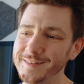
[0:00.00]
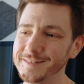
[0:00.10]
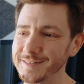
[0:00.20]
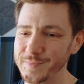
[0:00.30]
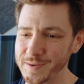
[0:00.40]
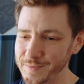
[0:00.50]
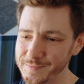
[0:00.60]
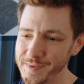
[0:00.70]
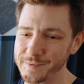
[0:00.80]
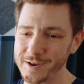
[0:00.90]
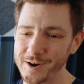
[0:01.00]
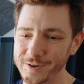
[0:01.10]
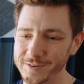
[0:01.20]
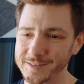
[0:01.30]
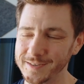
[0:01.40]
Some people maybe
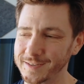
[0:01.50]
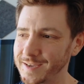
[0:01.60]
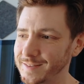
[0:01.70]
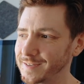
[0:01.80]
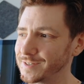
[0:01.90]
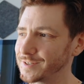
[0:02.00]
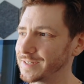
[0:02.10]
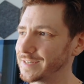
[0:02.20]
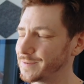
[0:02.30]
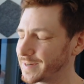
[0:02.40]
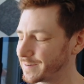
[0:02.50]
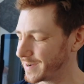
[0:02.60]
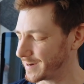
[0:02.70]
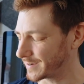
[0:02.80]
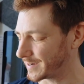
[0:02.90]
argue this like ADHD or whatever,
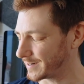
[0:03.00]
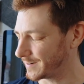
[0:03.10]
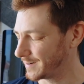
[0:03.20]
I don't care.